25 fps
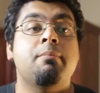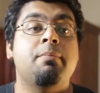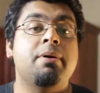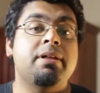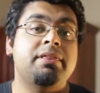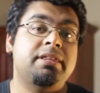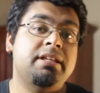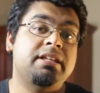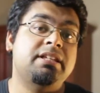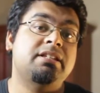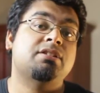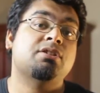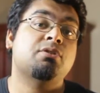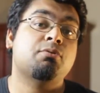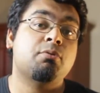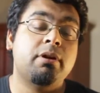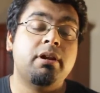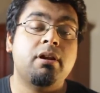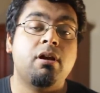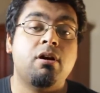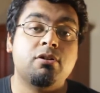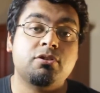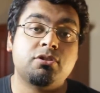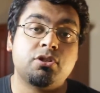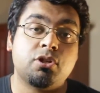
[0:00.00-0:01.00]
but the
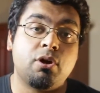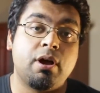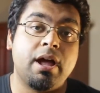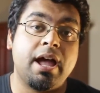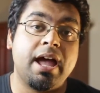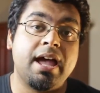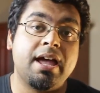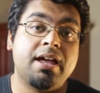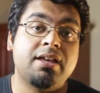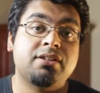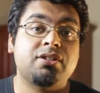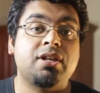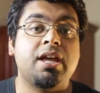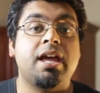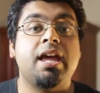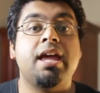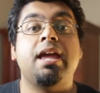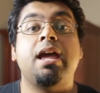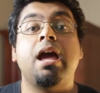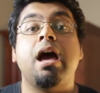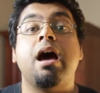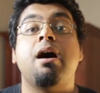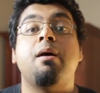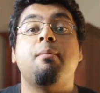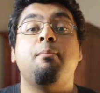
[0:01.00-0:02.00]
screen also has
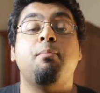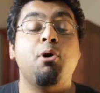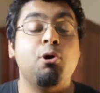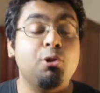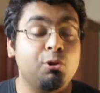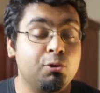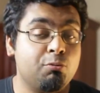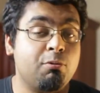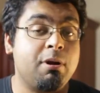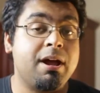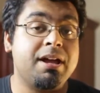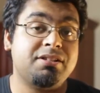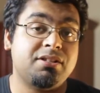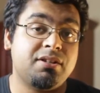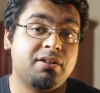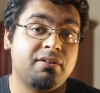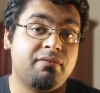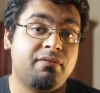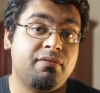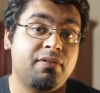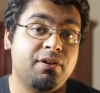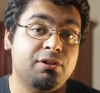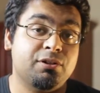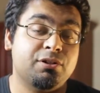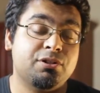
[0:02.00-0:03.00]
a
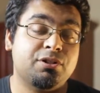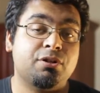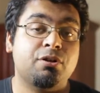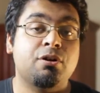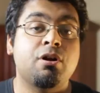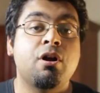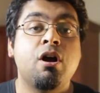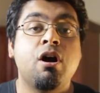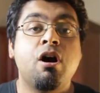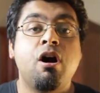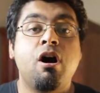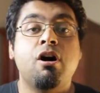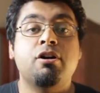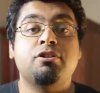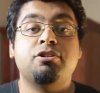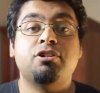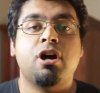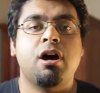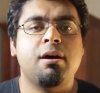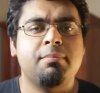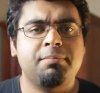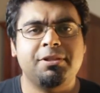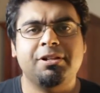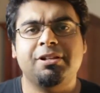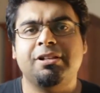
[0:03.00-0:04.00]
polarizing filter on
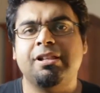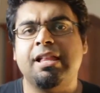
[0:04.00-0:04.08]
top of